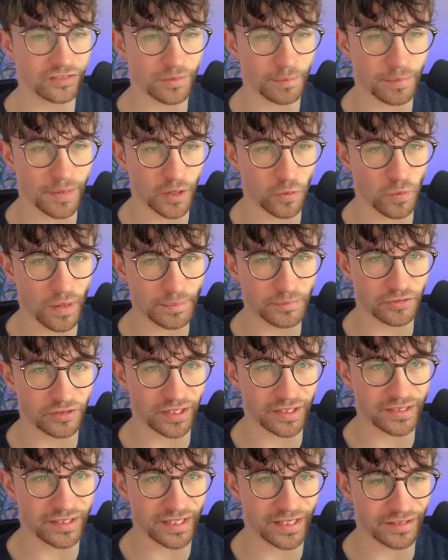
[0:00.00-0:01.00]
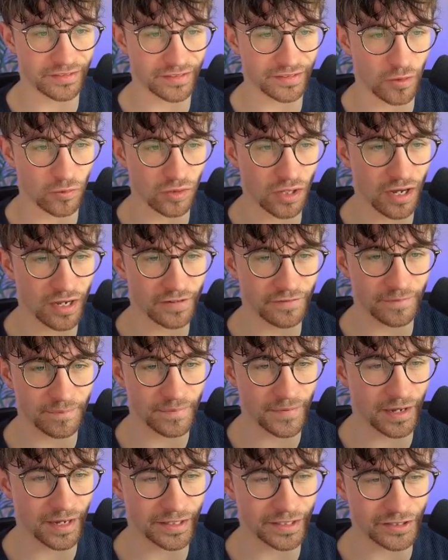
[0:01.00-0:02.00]
my website is now live.
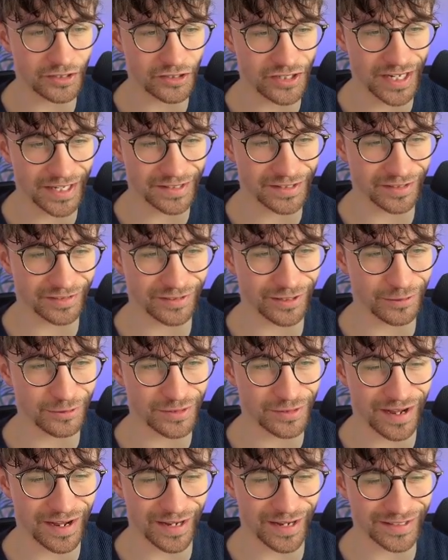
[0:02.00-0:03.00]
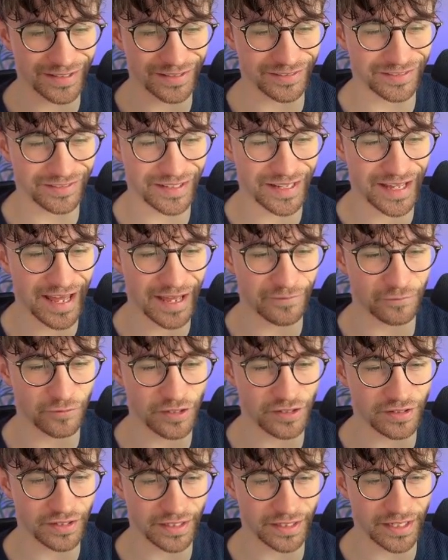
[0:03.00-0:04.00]
I can check this out. I can see
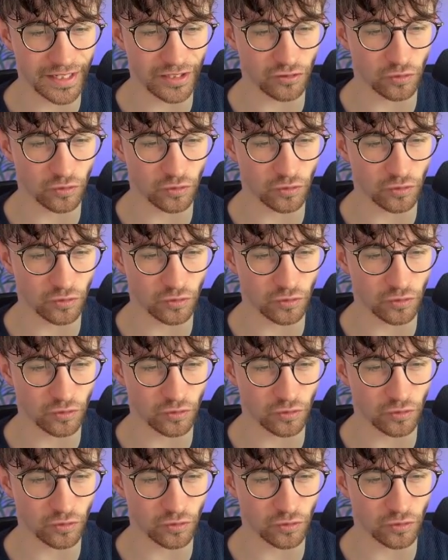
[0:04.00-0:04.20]
everything is